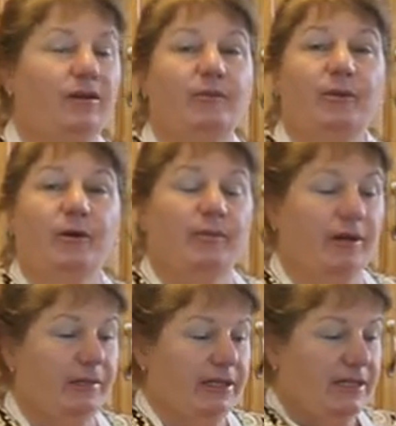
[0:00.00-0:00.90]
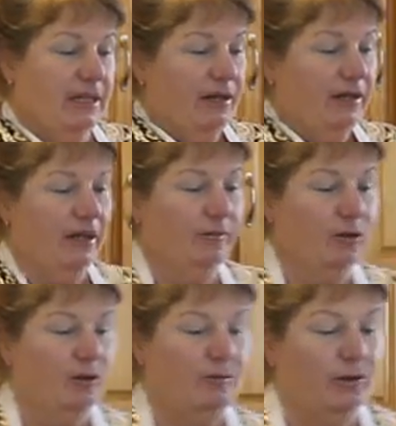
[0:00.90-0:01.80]
now let me put my mitts on. I'm
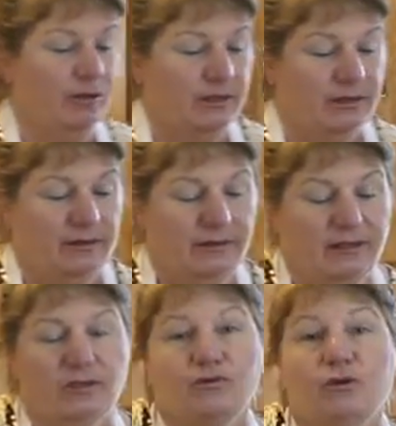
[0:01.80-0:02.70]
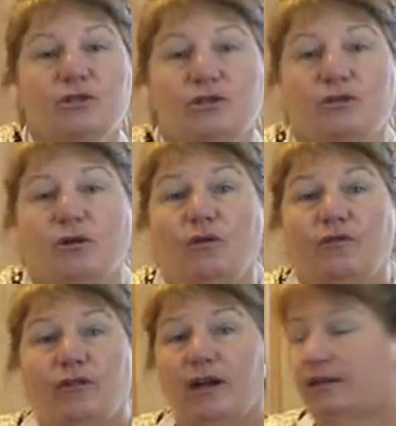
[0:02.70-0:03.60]
going to put this roaster
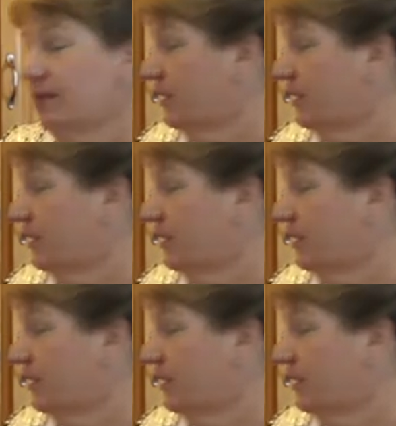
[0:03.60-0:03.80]
over on the